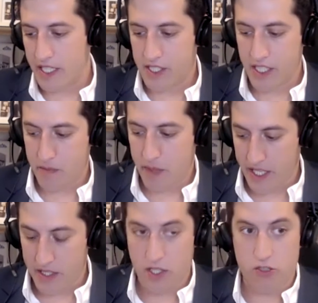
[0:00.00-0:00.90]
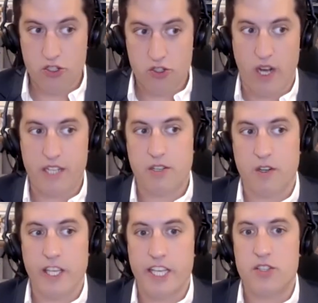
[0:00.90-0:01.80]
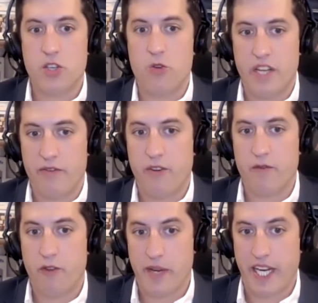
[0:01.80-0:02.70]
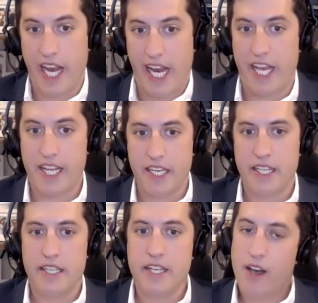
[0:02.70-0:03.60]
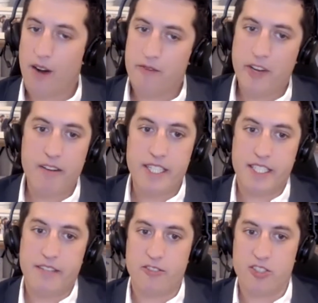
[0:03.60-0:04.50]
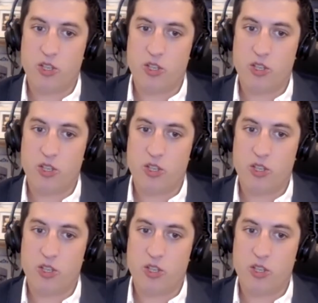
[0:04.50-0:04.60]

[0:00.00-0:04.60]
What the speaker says: just because they're structurally so different from a can, are very different.